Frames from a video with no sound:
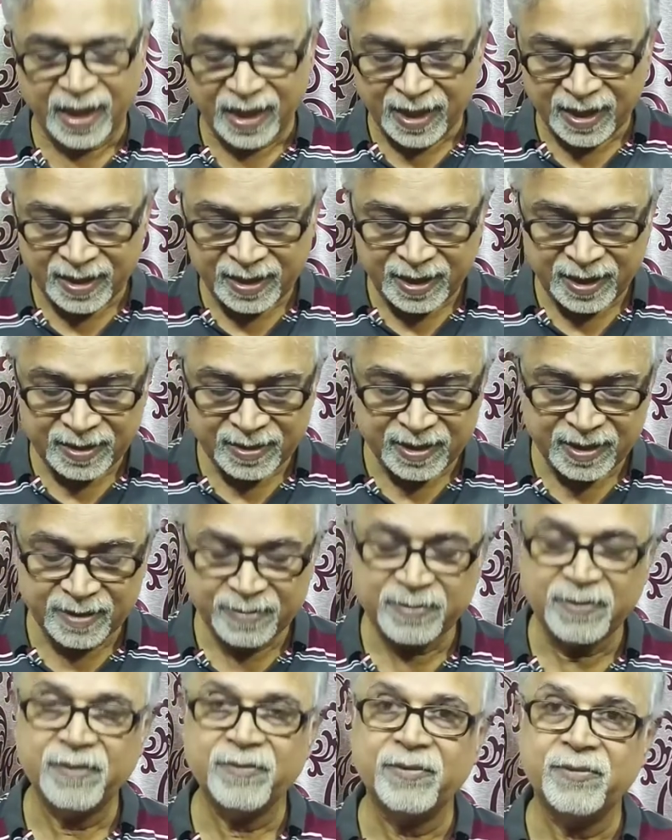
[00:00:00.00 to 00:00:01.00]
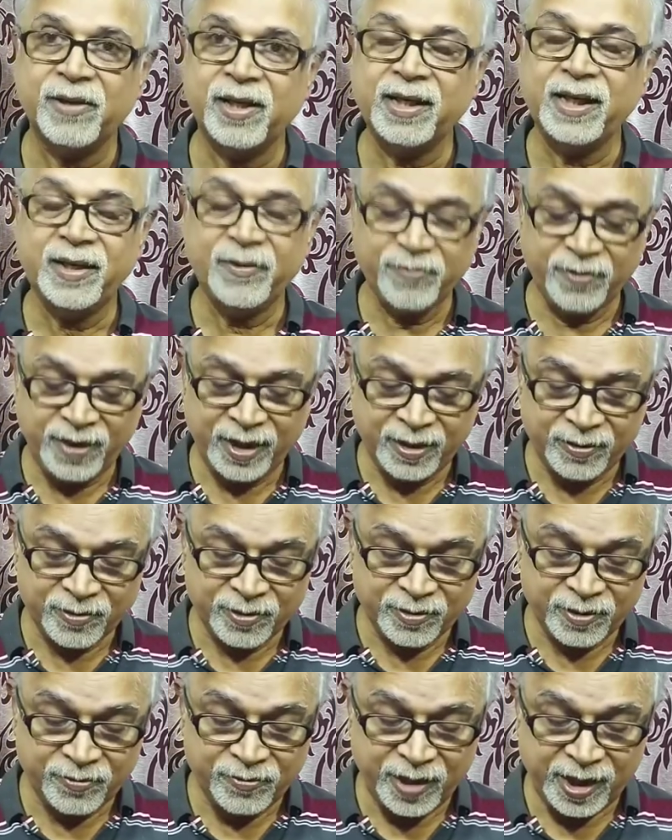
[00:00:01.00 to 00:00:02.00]
And what we
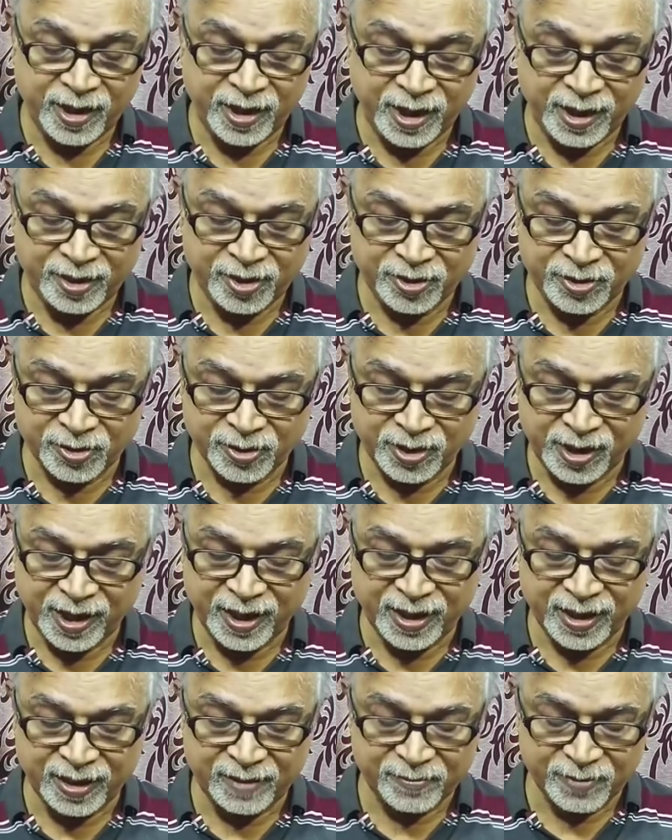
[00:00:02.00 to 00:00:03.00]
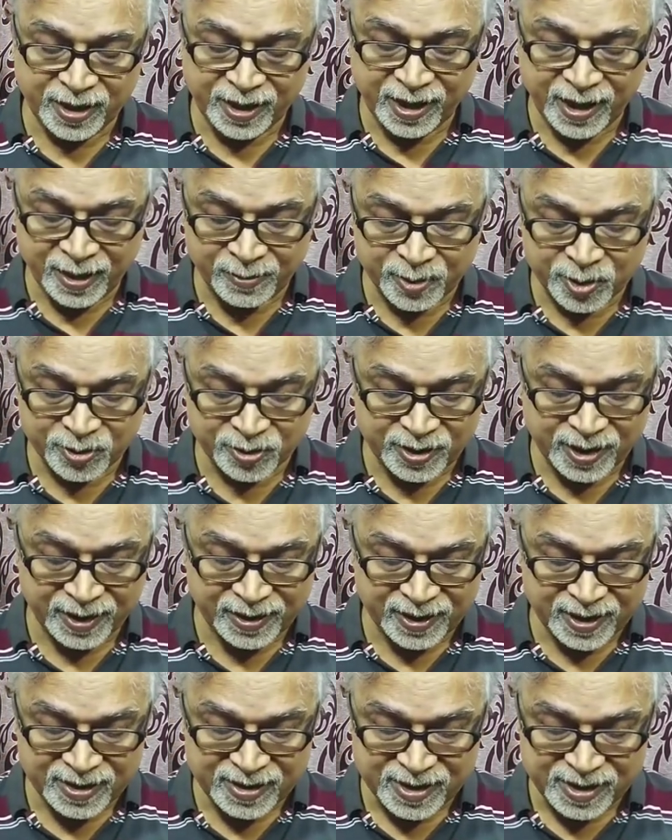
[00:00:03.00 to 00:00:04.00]
need to note here, why I am
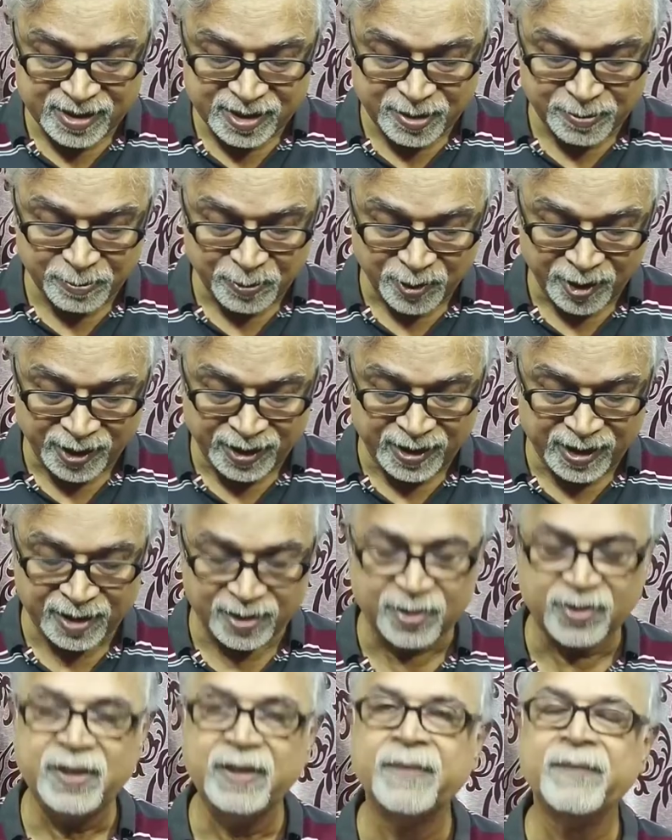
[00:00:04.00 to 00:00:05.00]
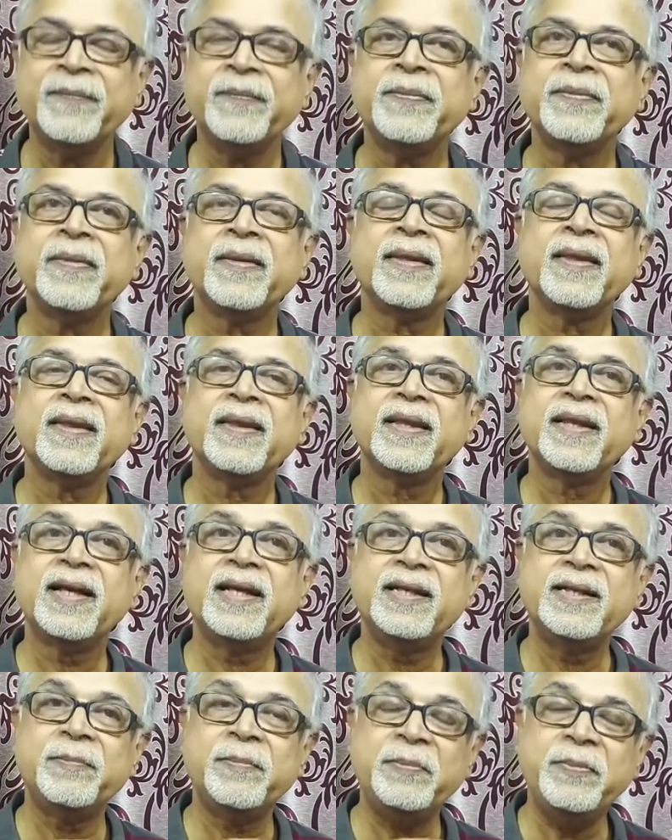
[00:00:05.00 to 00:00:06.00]
quoting this, is to point out
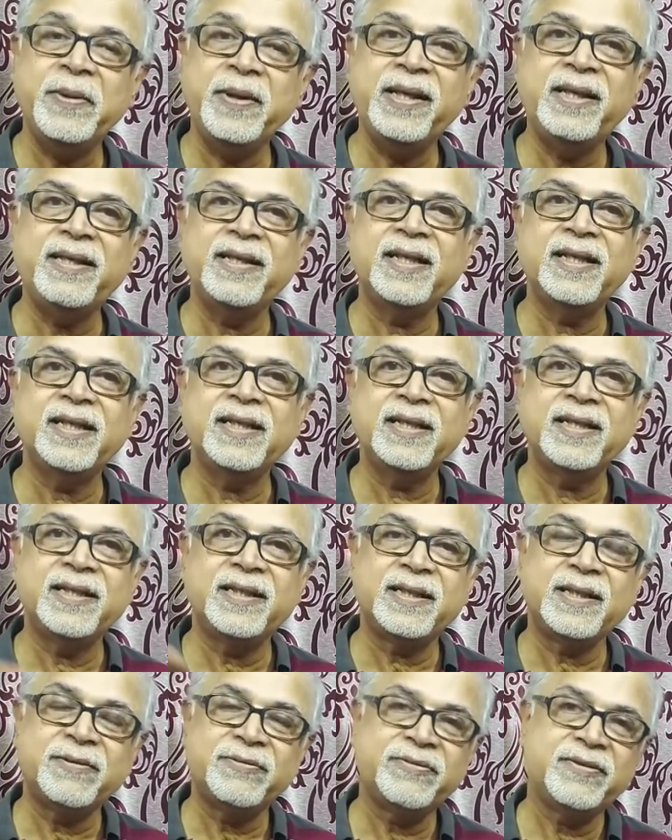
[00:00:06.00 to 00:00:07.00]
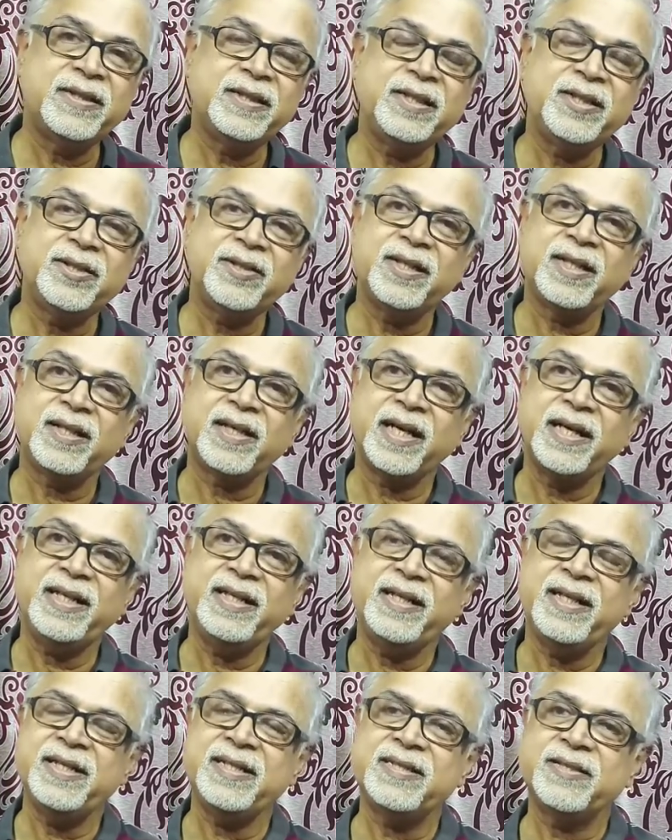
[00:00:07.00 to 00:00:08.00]
that Peter referred to the
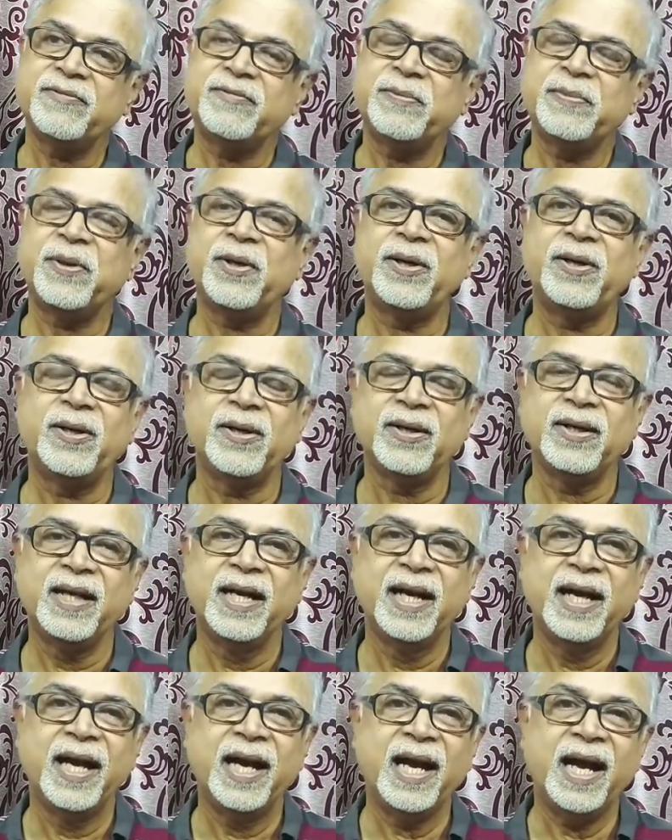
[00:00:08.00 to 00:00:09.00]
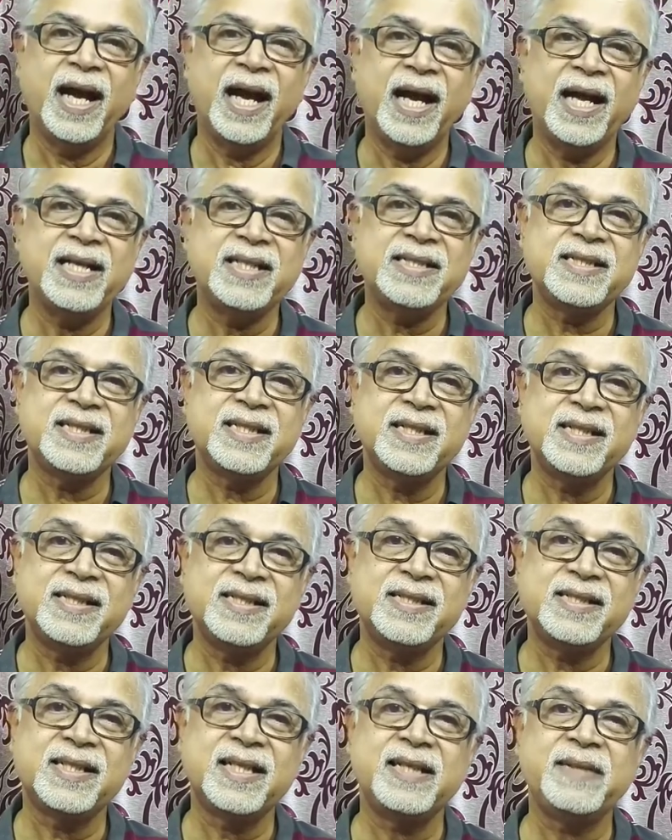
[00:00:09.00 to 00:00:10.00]
writings of Paul as
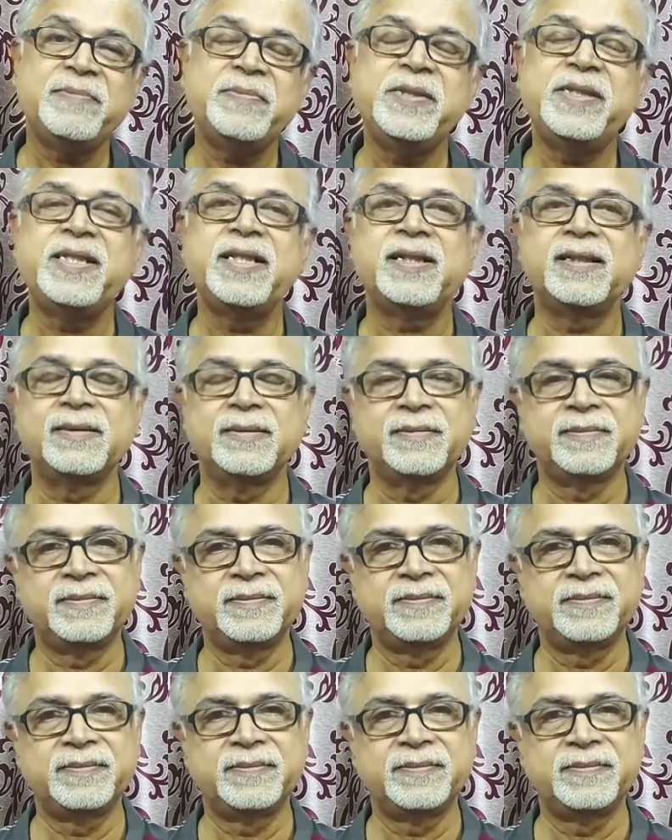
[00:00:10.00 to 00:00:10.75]
scripture.